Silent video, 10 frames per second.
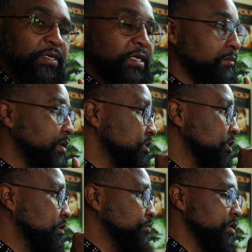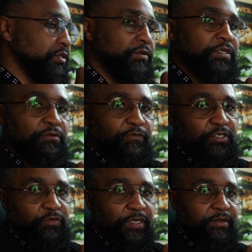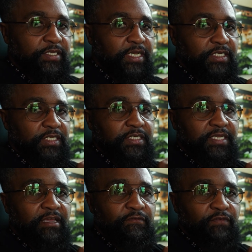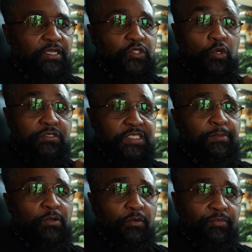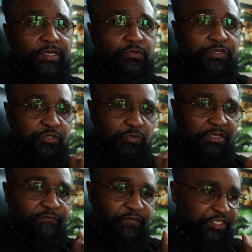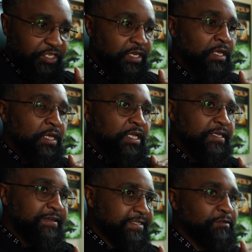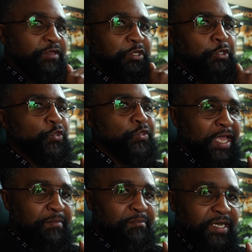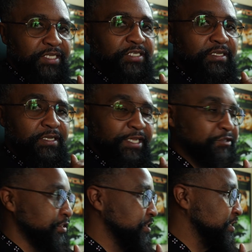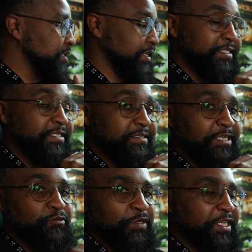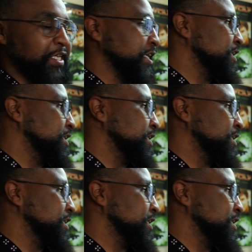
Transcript: because the compressor in this refrigerator is actually a Danfoss or a Sepco compressor, which is really efficient, doesn't really use that much electricity. It's really neat.